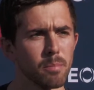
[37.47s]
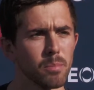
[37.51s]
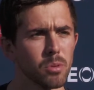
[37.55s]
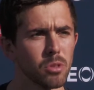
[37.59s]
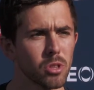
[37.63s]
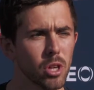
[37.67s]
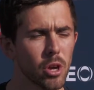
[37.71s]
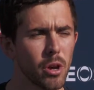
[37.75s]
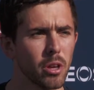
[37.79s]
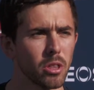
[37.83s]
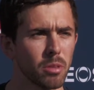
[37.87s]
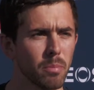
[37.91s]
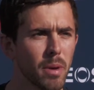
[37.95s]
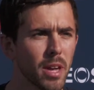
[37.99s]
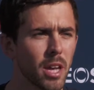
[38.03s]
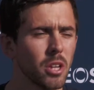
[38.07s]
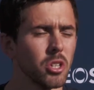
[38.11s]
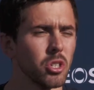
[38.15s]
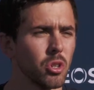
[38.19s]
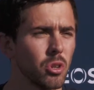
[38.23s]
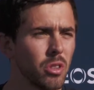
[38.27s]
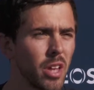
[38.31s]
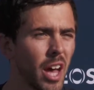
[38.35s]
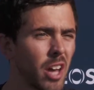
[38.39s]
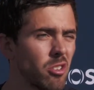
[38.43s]
So it's making
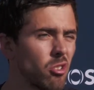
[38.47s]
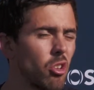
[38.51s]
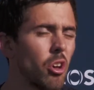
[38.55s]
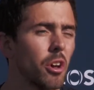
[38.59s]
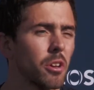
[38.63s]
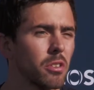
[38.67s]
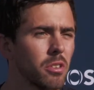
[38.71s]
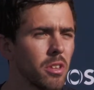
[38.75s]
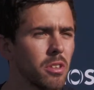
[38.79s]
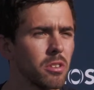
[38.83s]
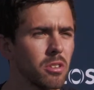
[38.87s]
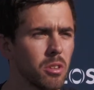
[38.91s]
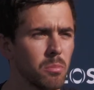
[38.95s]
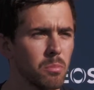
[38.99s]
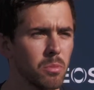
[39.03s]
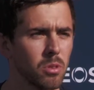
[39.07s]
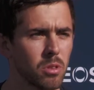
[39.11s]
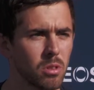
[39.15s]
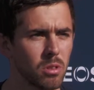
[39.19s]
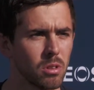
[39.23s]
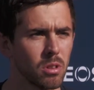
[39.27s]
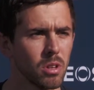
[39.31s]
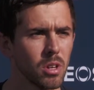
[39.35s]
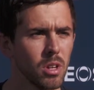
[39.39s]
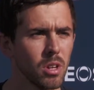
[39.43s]
sure the hydraulic
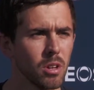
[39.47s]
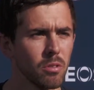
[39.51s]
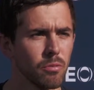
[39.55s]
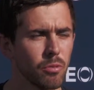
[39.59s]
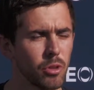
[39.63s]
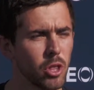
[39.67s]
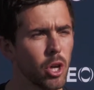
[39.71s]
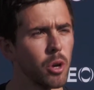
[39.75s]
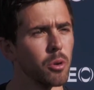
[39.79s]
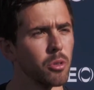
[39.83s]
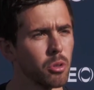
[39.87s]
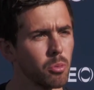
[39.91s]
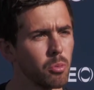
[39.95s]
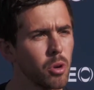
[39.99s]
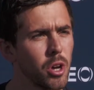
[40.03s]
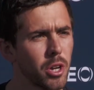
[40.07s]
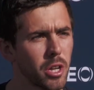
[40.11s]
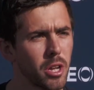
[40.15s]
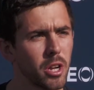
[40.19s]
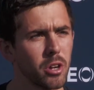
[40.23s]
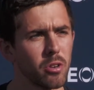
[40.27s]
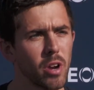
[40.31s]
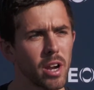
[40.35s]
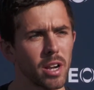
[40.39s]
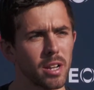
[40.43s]
systems for those are
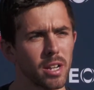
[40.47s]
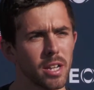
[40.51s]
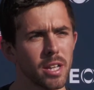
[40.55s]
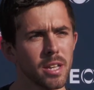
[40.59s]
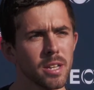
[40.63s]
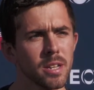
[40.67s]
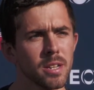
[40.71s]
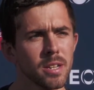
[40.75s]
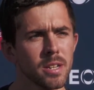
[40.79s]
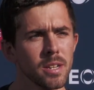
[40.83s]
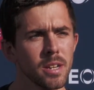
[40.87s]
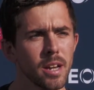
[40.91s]
working correctly,